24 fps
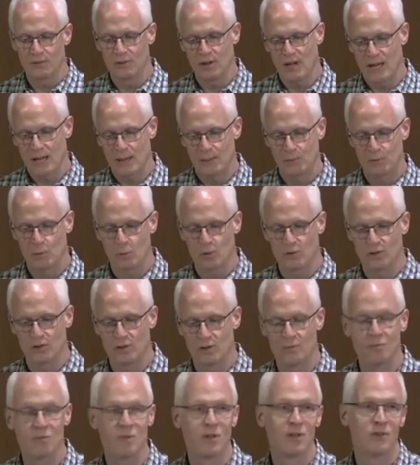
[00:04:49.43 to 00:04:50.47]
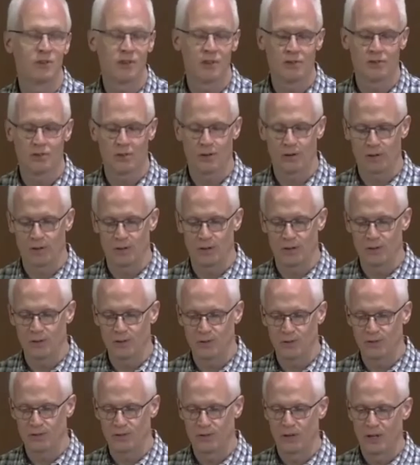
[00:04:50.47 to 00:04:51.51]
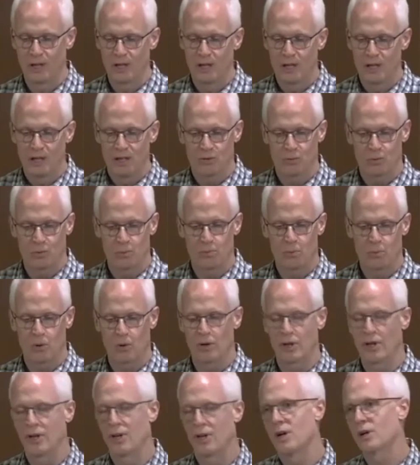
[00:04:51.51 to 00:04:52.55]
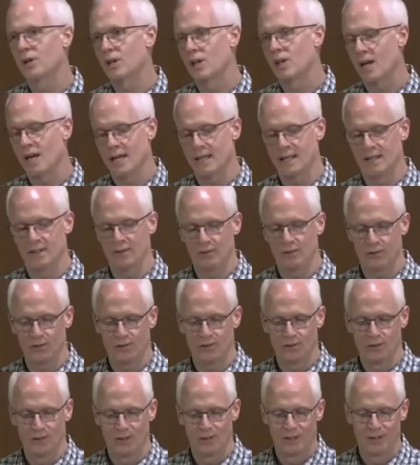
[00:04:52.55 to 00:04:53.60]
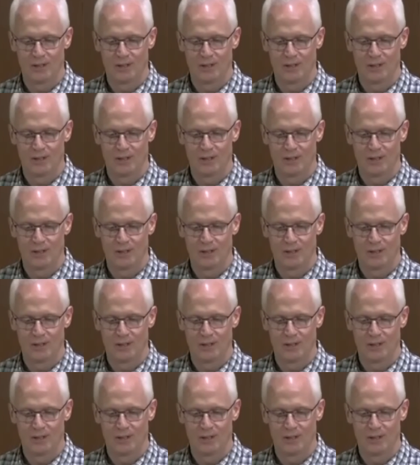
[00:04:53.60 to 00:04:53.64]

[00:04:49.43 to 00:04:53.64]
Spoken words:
jobs was convincing journalists to report on our clients